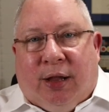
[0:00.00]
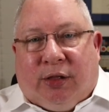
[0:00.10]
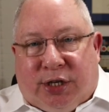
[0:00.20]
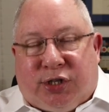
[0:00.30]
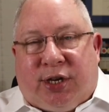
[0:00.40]

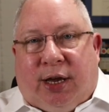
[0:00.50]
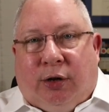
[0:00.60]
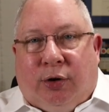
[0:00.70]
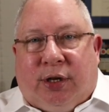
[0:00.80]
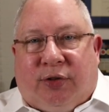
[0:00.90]
Let's take a
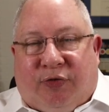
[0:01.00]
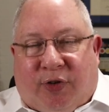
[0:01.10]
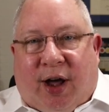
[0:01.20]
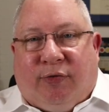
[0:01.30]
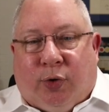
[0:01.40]
look at the
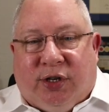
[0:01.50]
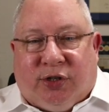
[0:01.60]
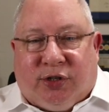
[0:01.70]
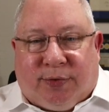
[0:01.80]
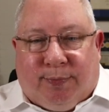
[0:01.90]
5
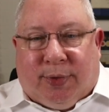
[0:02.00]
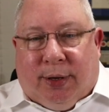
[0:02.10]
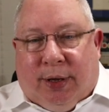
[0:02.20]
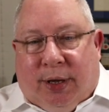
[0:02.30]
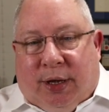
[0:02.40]
reasons.
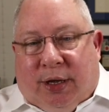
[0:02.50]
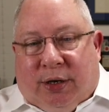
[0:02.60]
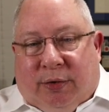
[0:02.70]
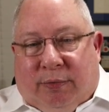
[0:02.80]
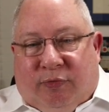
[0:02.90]

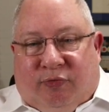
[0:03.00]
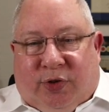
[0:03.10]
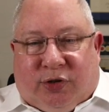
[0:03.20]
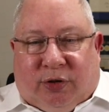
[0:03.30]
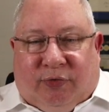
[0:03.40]

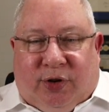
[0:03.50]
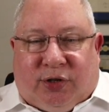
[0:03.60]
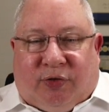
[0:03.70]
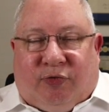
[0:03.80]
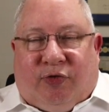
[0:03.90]
Visitor
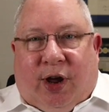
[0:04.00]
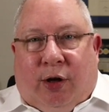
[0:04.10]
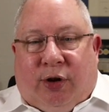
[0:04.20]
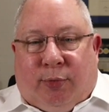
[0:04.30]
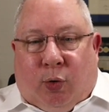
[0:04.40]
visa
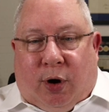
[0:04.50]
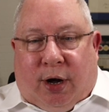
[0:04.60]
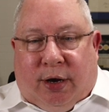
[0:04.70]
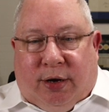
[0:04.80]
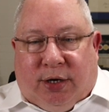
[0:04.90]
fail number
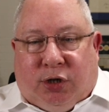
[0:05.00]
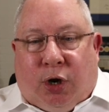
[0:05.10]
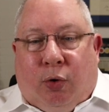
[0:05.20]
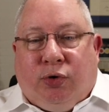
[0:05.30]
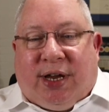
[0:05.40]
1,
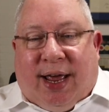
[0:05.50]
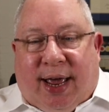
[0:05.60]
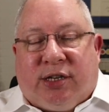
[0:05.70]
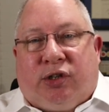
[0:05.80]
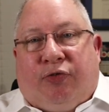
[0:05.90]
don't
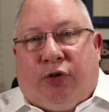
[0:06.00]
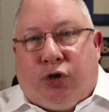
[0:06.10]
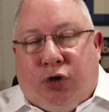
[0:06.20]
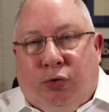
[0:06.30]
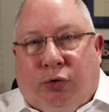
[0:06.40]
ask for
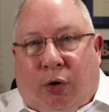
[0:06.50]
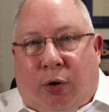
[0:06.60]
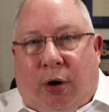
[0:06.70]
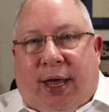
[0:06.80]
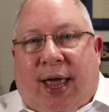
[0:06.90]
too
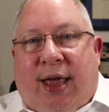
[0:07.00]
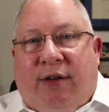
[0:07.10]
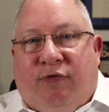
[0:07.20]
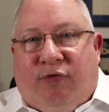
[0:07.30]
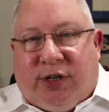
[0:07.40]
long
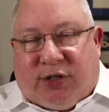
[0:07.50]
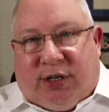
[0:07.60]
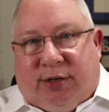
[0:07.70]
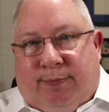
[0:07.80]
a visit.